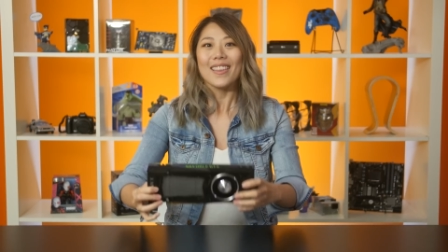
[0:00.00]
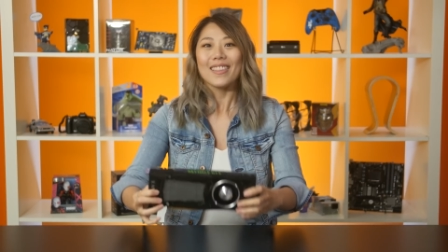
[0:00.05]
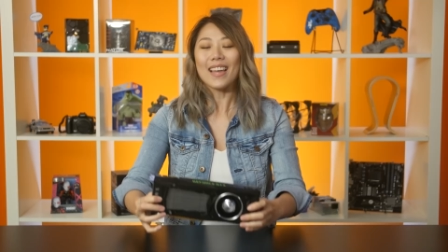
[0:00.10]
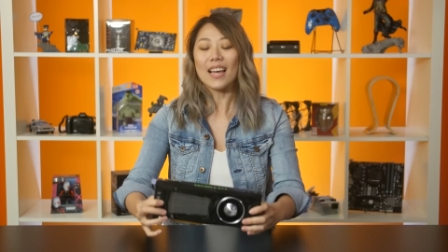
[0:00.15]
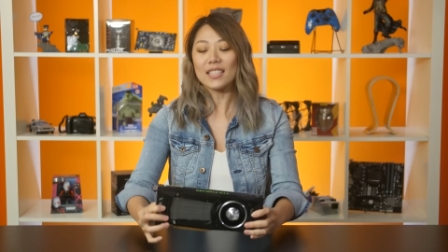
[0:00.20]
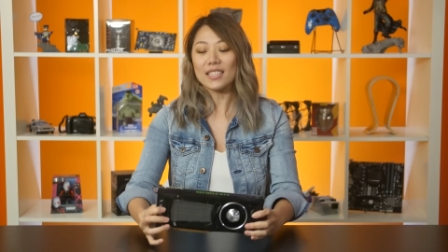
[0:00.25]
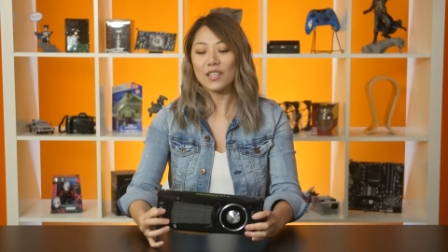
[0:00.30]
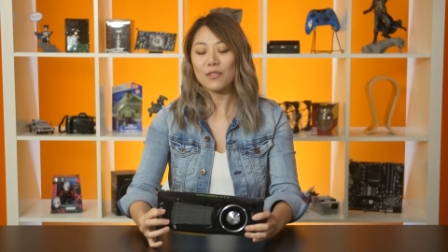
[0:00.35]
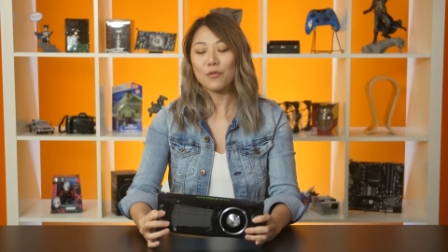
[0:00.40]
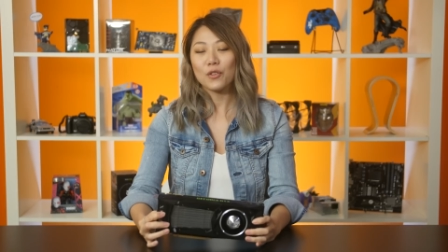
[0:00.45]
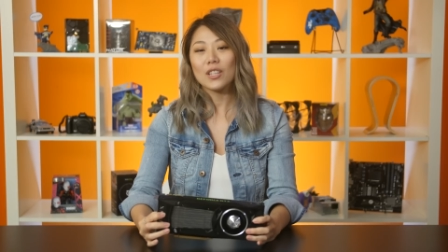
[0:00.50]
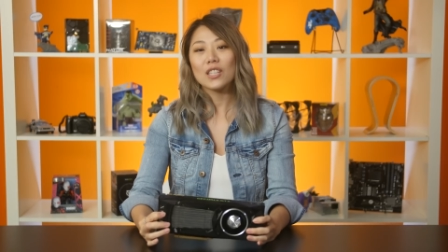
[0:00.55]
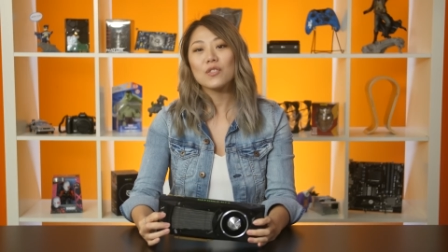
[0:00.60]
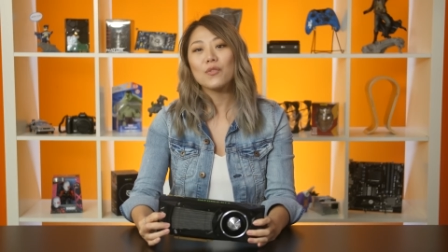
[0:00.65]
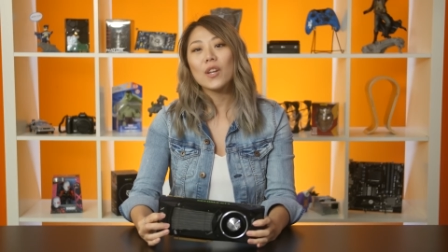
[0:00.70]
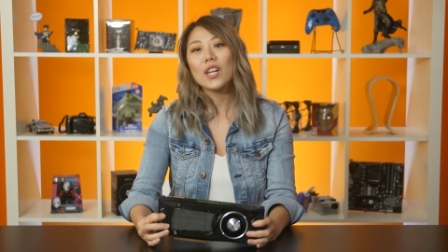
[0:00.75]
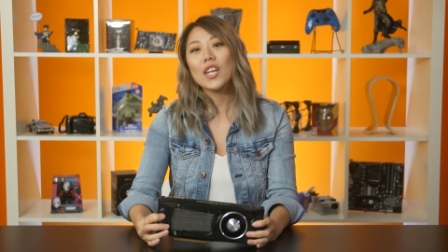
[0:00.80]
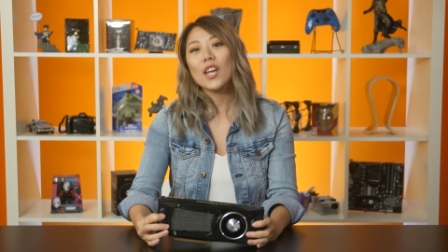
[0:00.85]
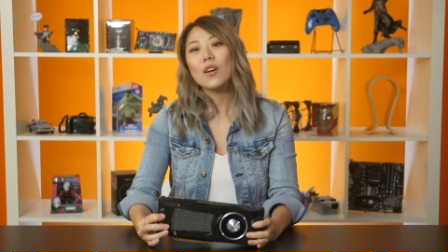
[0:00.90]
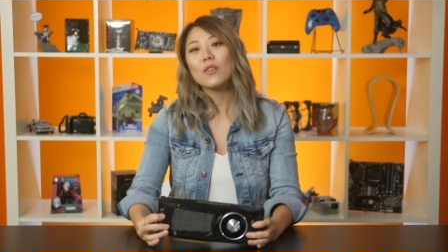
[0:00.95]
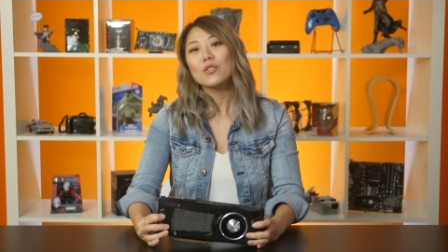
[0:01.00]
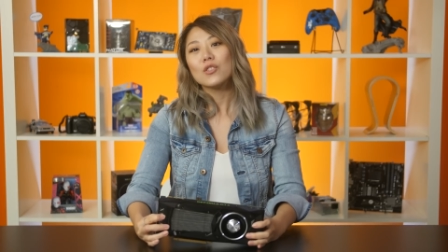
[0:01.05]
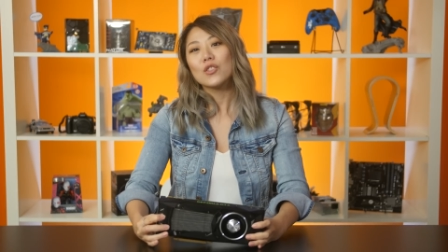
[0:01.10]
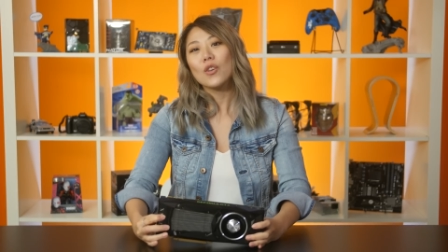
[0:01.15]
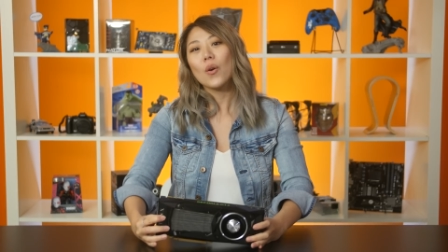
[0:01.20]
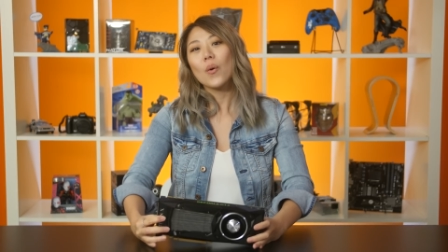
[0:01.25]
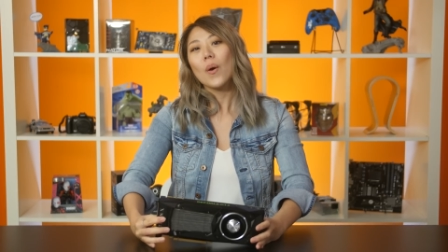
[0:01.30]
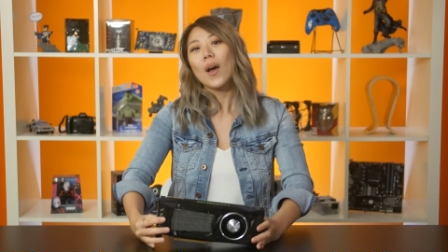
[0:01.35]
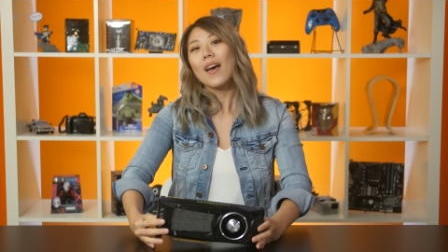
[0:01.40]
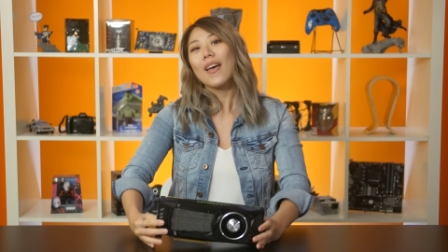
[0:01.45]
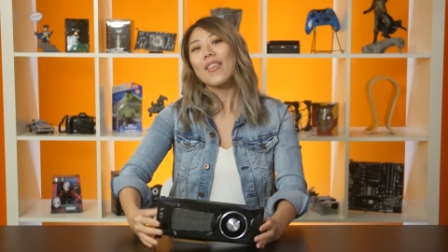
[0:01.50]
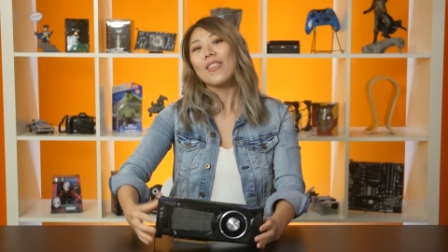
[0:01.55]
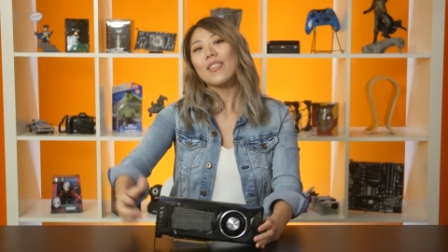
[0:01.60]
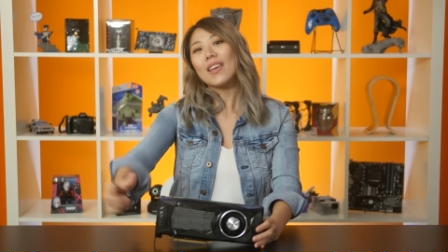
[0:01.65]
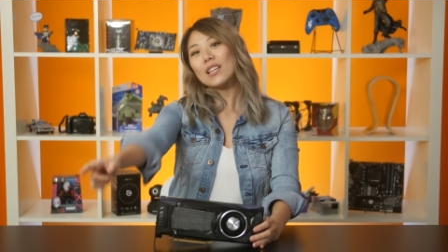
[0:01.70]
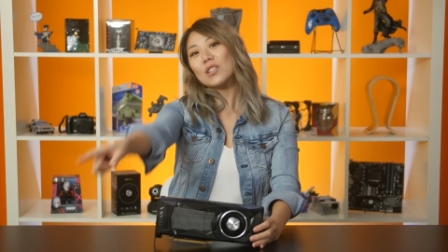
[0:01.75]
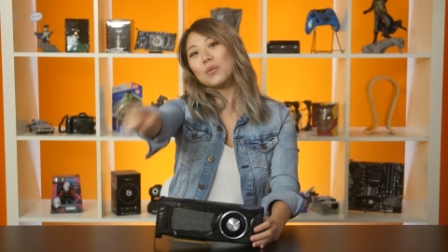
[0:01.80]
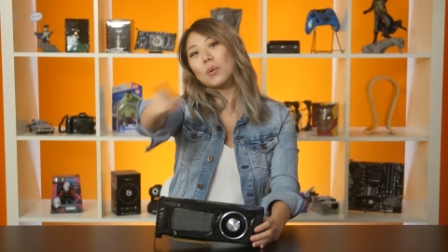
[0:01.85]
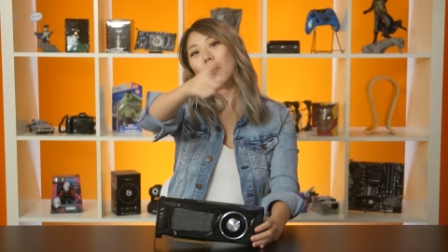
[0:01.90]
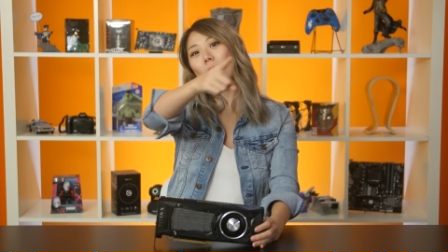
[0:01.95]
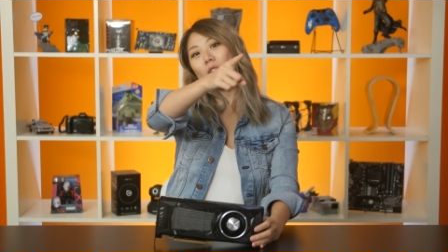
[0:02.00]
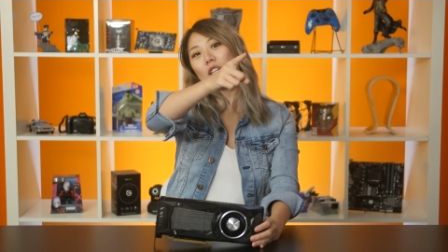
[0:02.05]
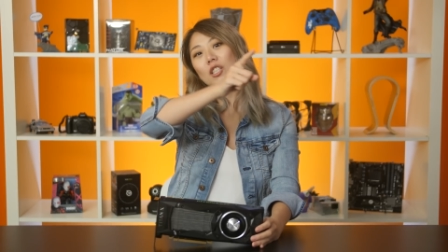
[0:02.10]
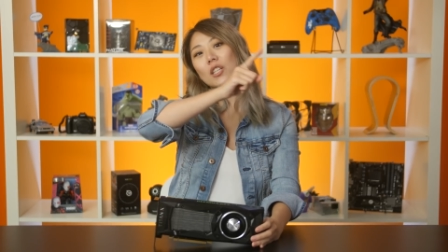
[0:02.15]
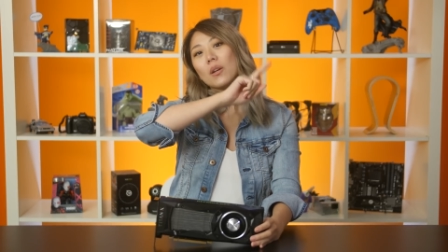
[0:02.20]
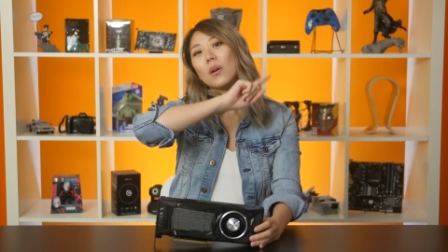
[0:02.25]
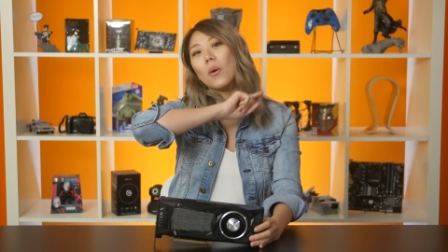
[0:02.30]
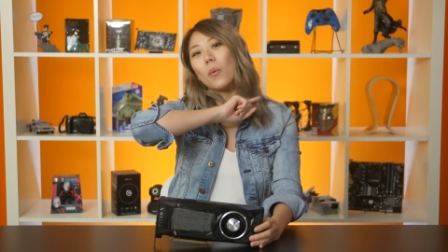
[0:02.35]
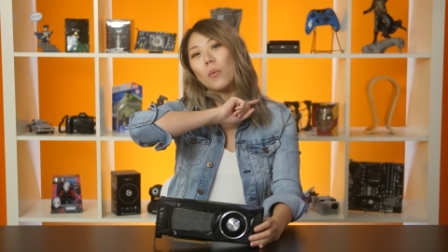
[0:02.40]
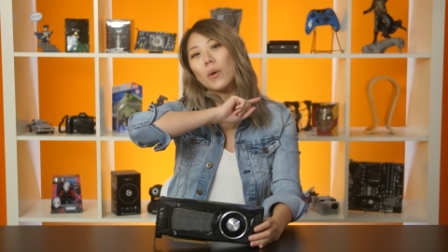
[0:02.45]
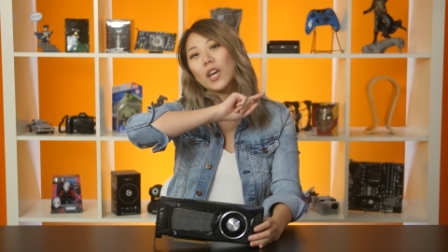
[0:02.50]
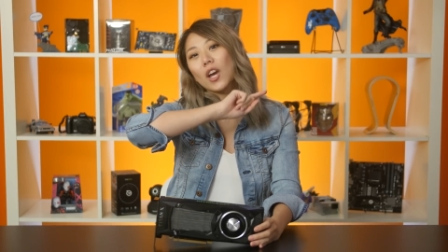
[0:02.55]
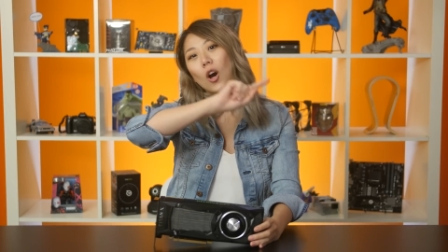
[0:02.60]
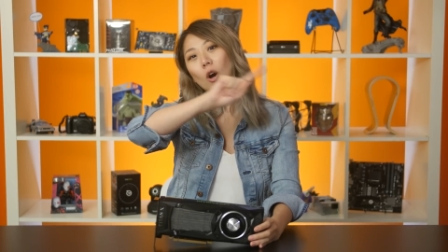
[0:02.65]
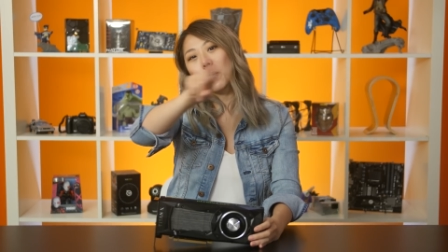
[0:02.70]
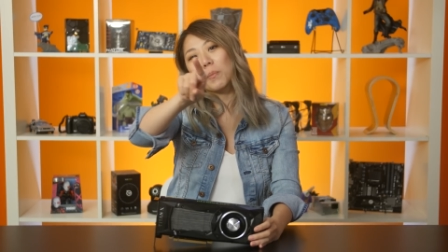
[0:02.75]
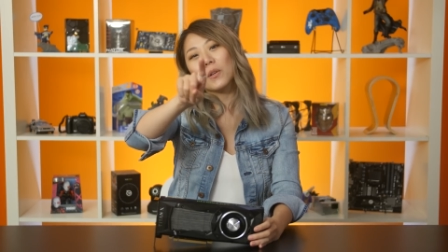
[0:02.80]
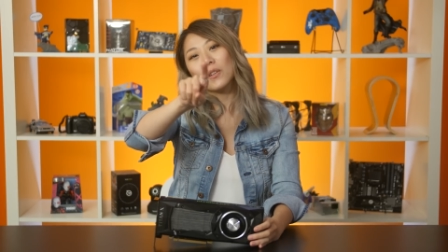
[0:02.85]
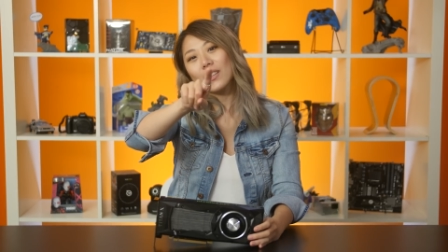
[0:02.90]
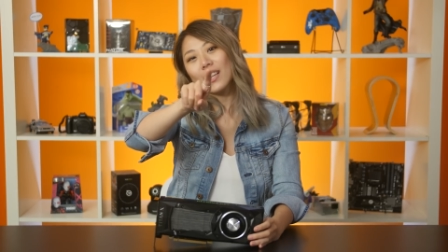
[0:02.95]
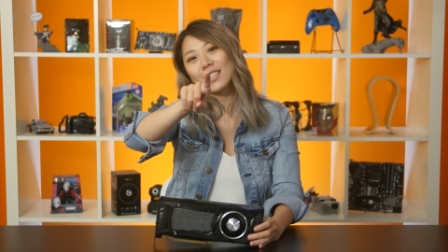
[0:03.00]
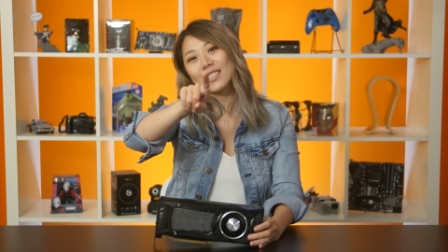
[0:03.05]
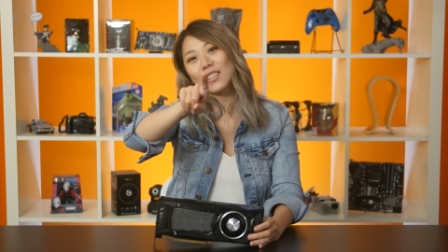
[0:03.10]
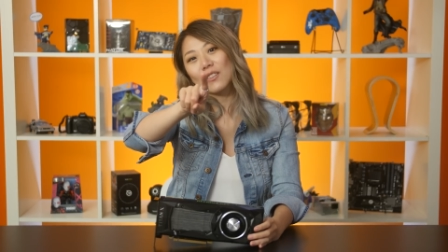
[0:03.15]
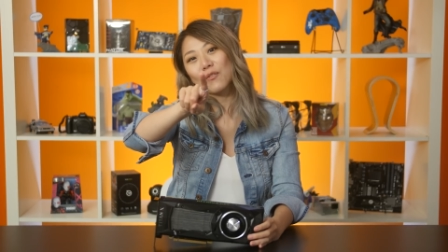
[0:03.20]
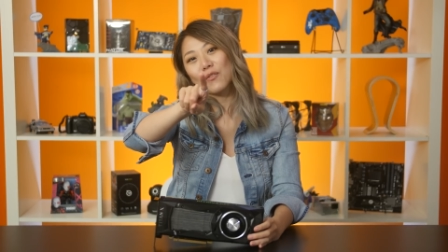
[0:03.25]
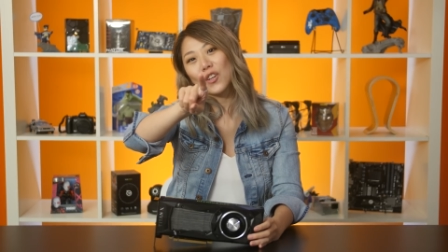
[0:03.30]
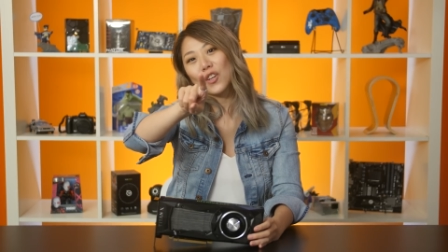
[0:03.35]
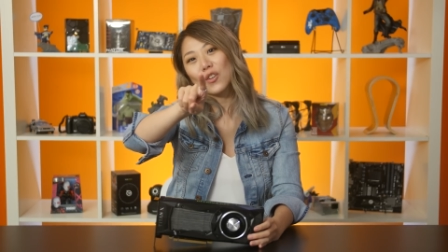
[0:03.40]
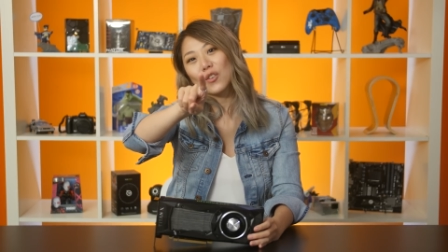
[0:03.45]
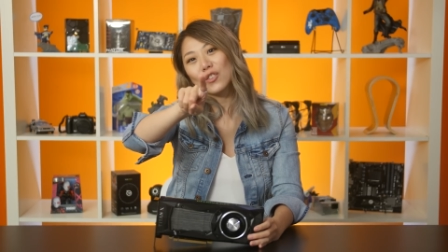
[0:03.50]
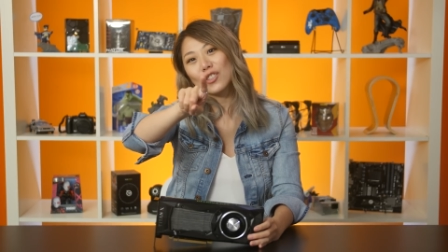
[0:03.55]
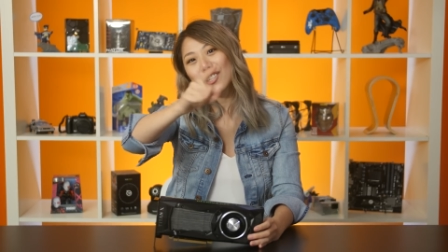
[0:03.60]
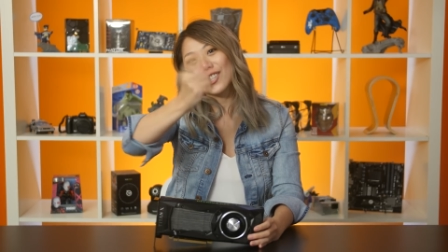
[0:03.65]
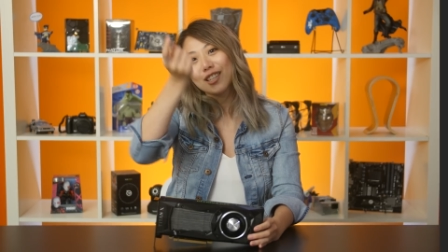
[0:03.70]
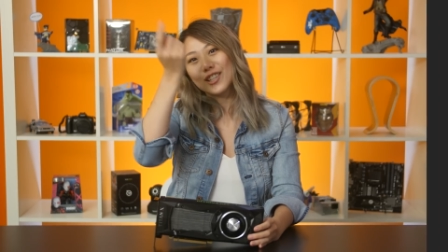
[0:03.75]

That's it for this video, so thank Thanks for watching. We hope you're less confused.